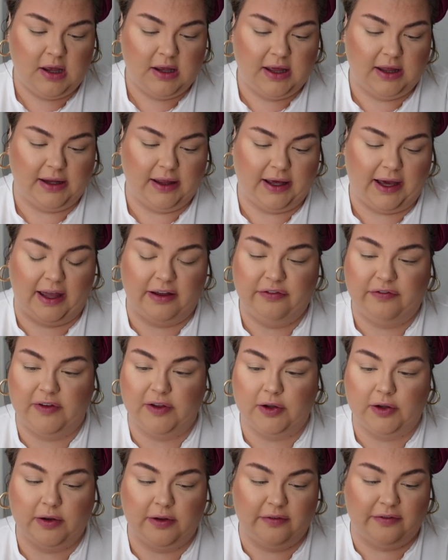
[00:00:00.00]
Yeah, like I
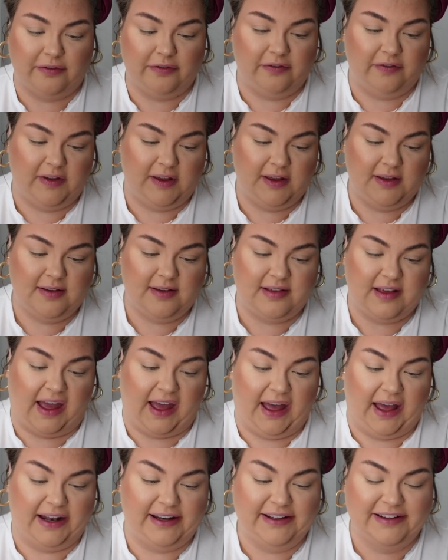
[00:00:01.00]
feel V
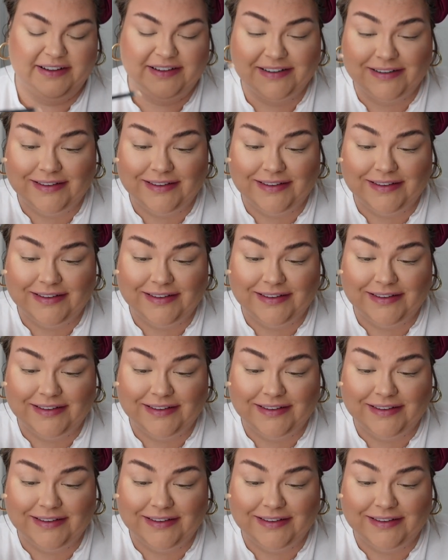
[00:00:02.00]
sad